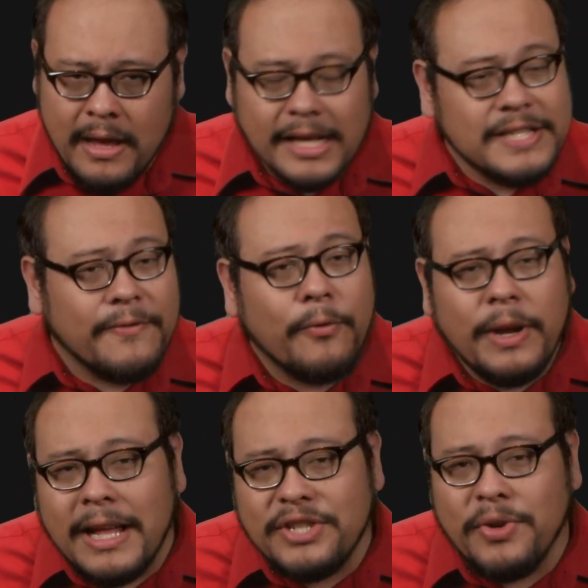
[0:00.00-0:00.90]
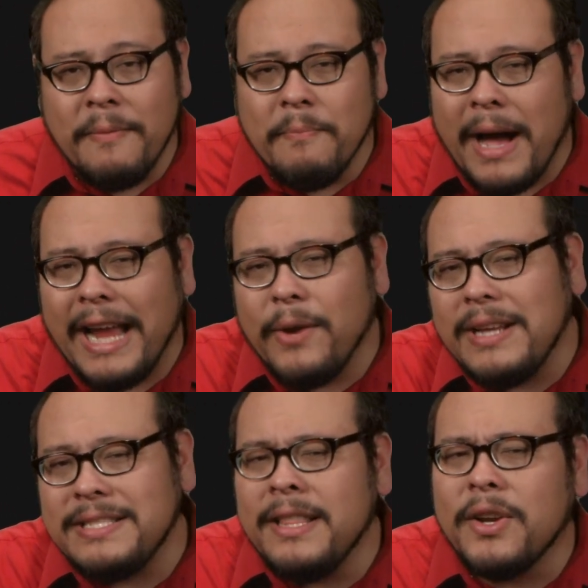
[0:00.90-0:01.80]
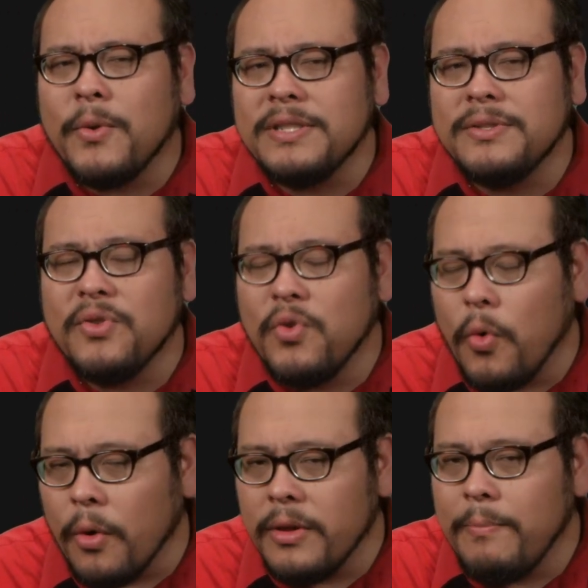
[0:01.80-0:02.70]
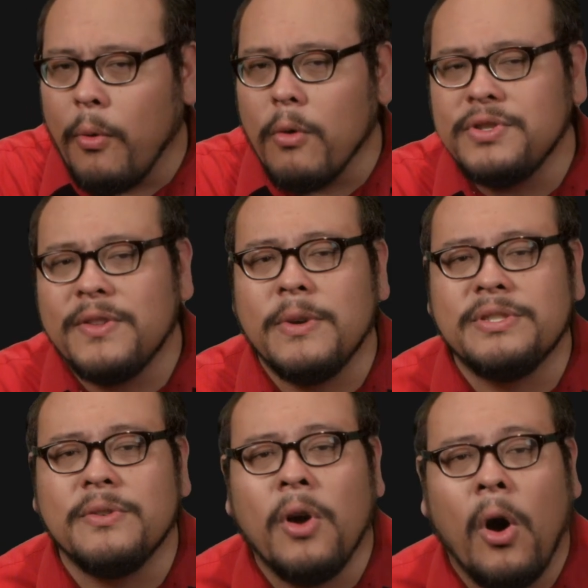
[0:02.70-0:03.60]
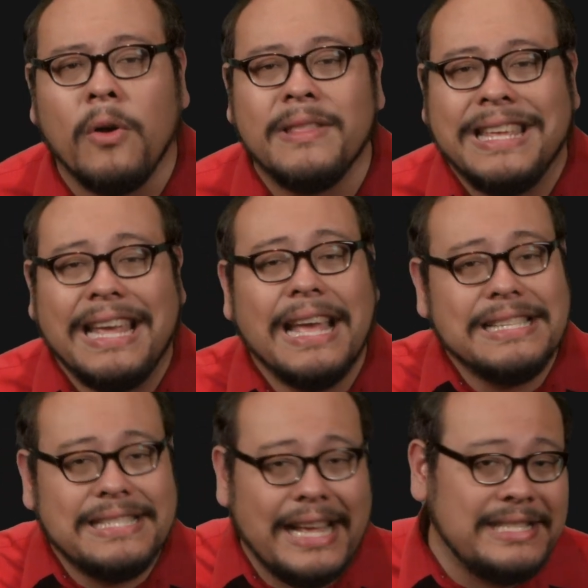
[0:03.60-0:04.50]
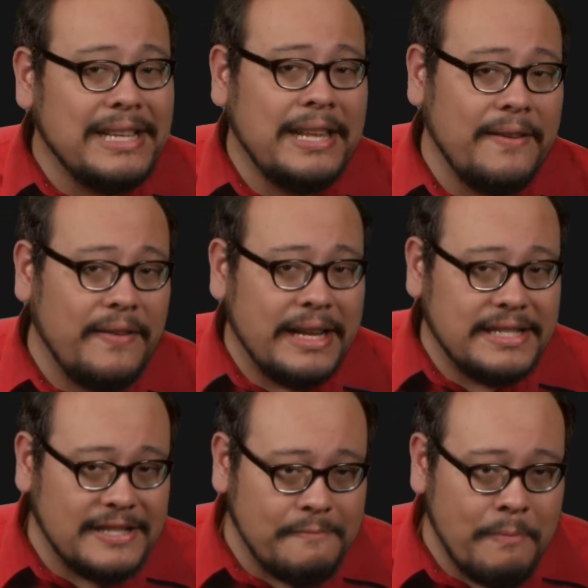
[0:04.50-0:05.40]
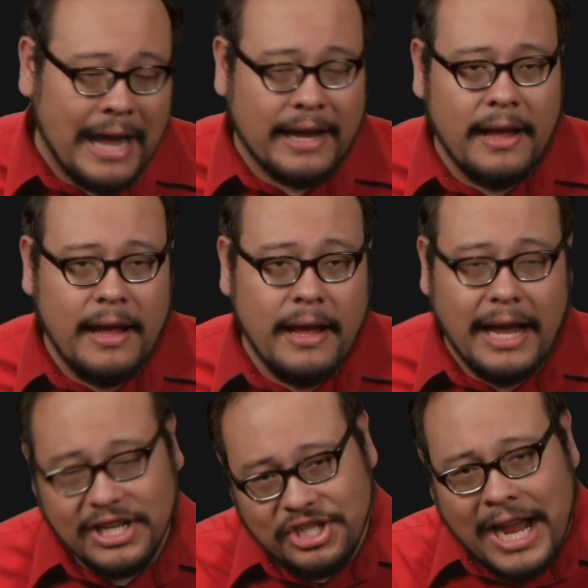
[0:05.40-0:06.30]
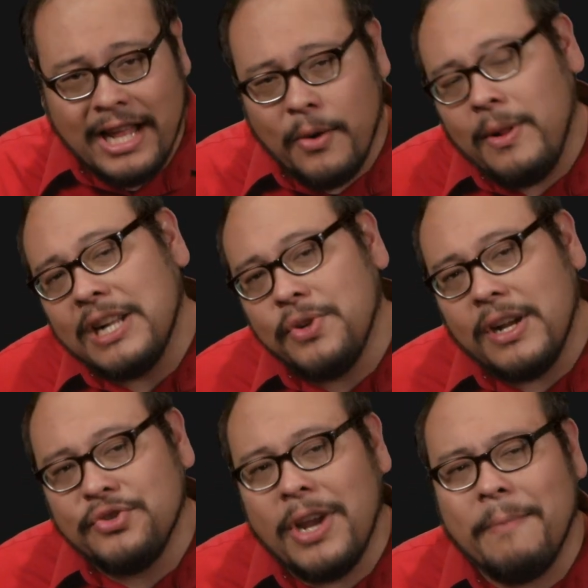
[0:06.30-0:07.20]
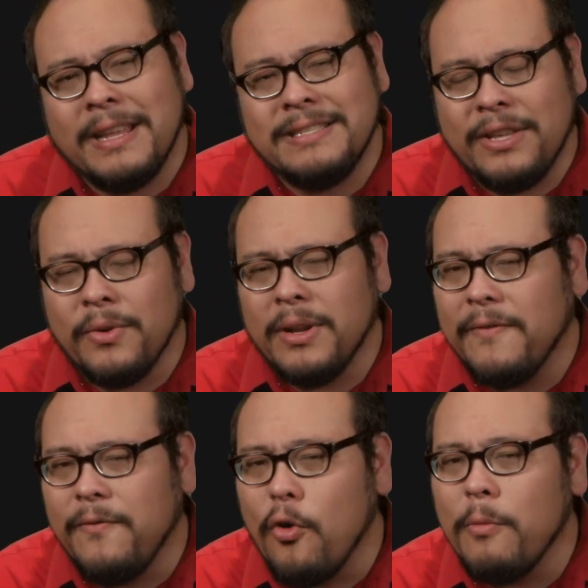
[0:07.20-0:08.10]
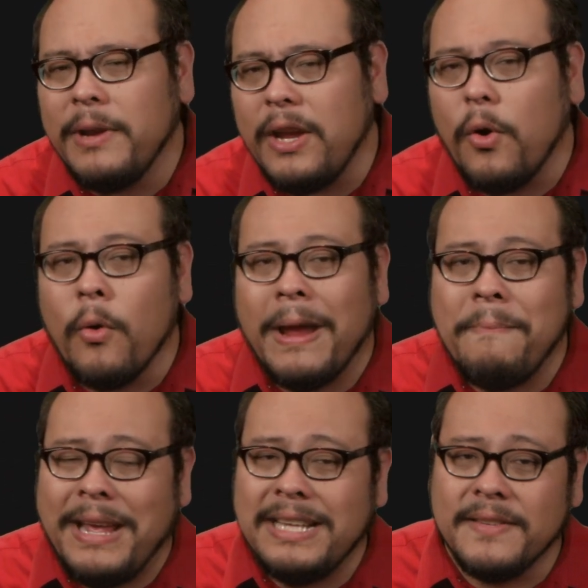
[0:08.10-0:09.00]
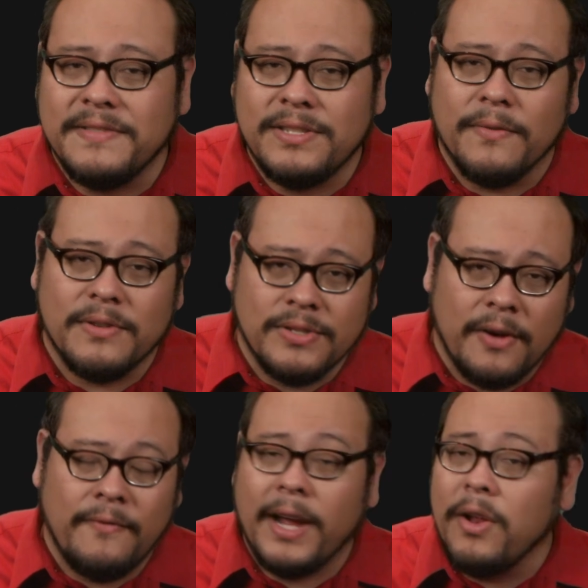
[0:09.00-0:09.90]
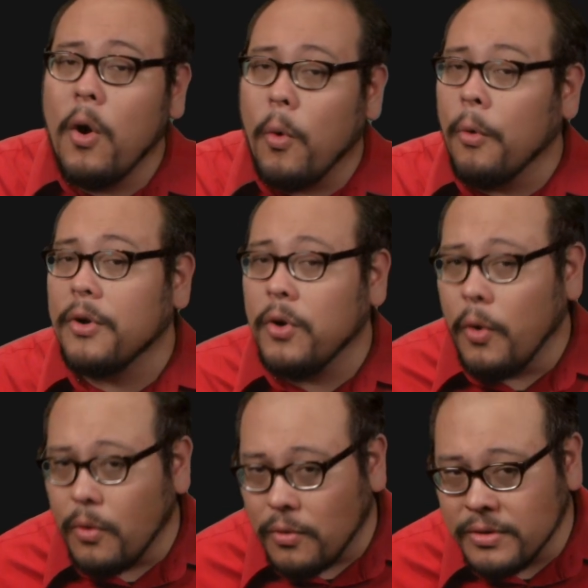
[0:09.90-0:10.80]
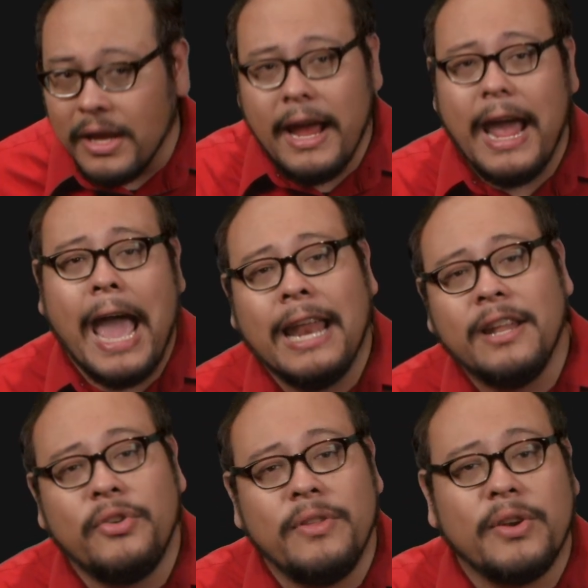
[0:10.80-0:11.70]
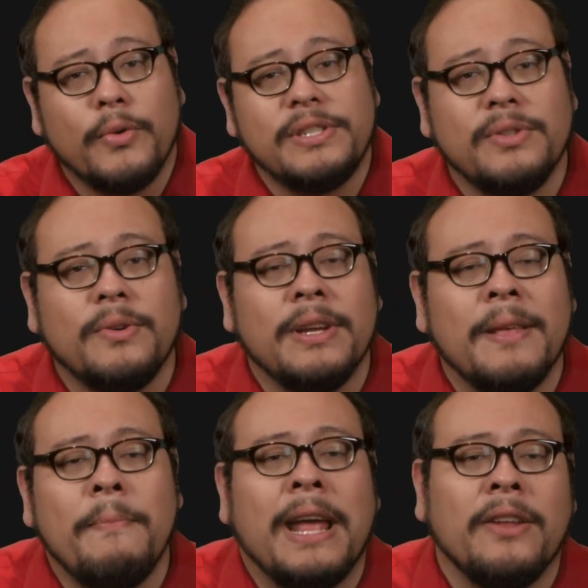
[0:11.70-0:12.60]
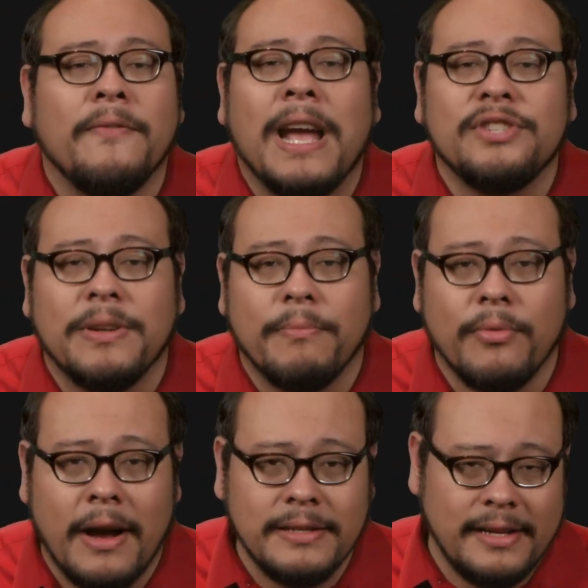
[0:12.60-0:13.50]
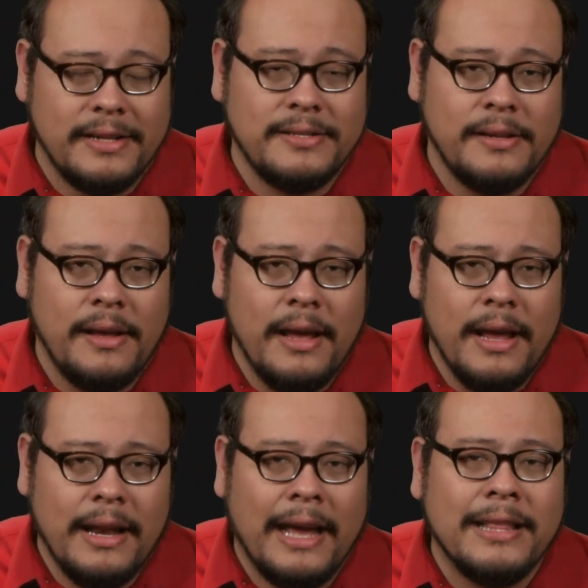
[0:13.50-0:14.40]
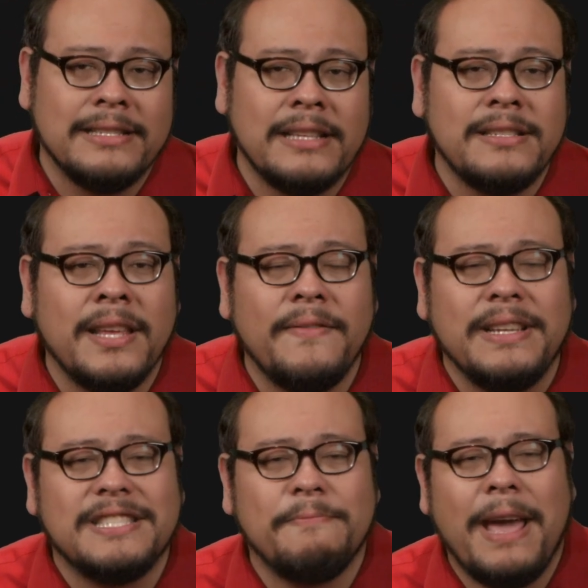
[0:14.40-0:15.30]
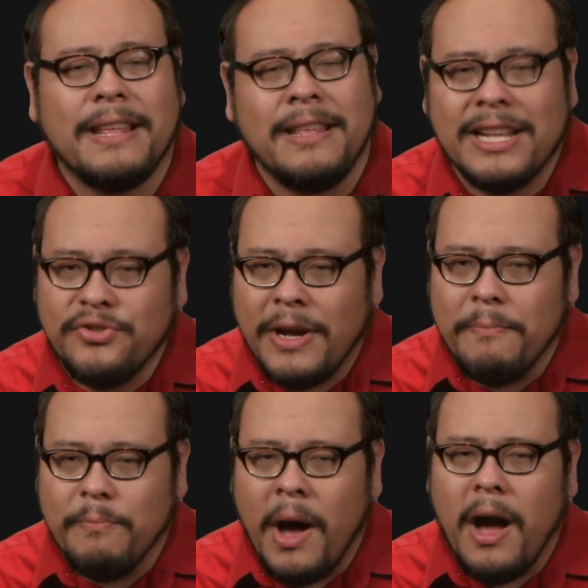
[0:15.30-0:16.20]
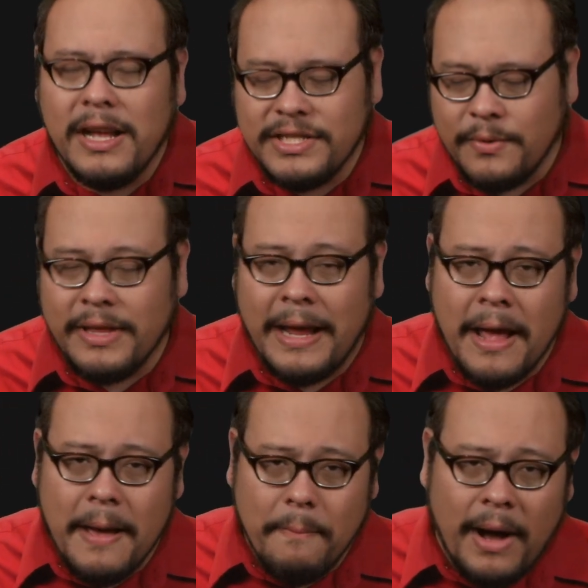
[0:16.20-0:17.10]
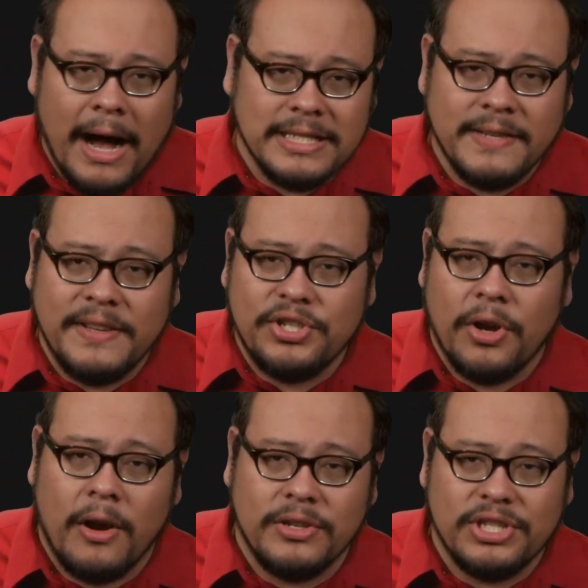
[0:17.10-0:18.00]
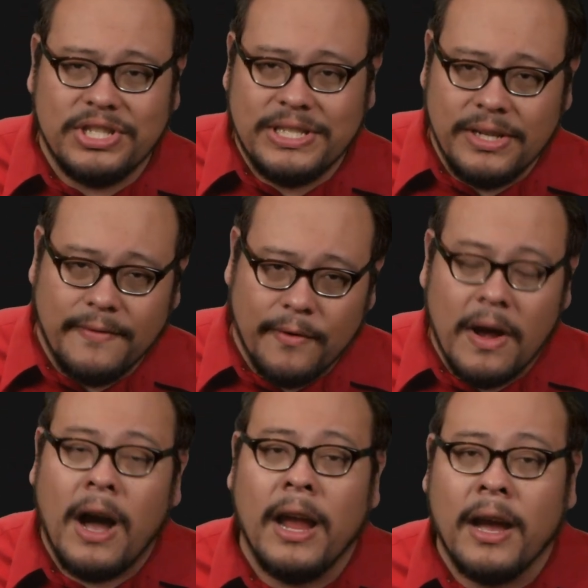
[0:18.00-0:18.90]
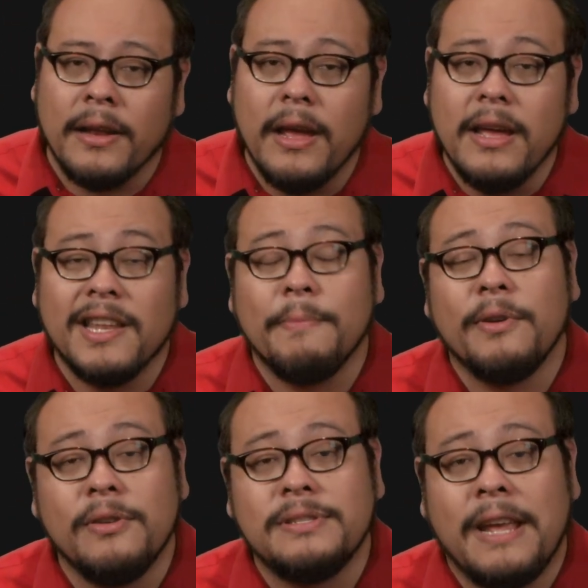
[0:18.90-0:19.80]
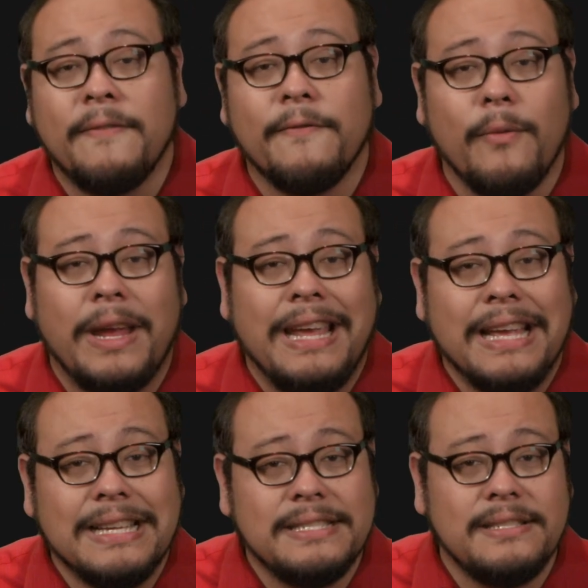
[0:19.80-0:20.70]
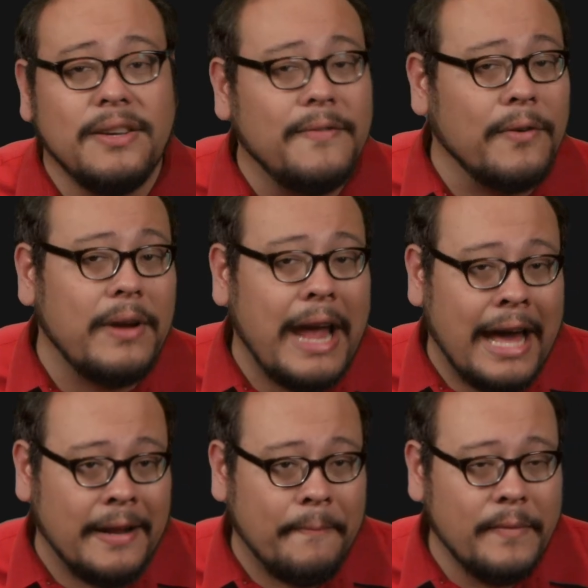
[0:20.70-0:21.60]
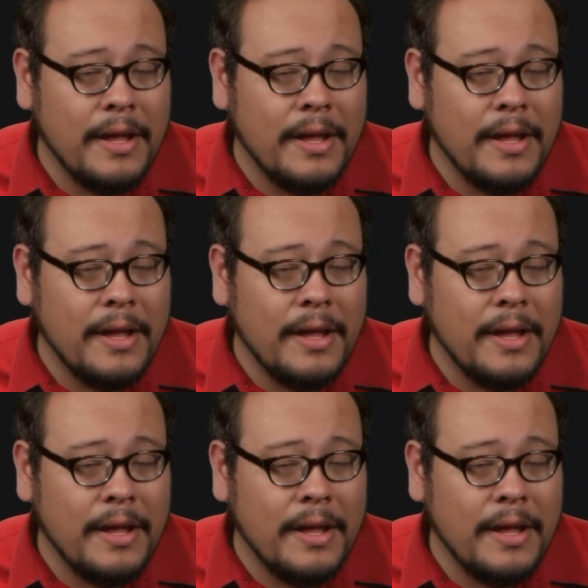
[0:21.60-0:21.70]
This free electron migrates in the crystal toward the portion of the crystal called the sensitivity speck, a shallow electron trap that is either a deformity or a piece of silver sulfide or gold added to the crystal in the manufacturing process. Now the sensitivity speck, the electron bonds with a positively charged silver ion to produce a free silver atom.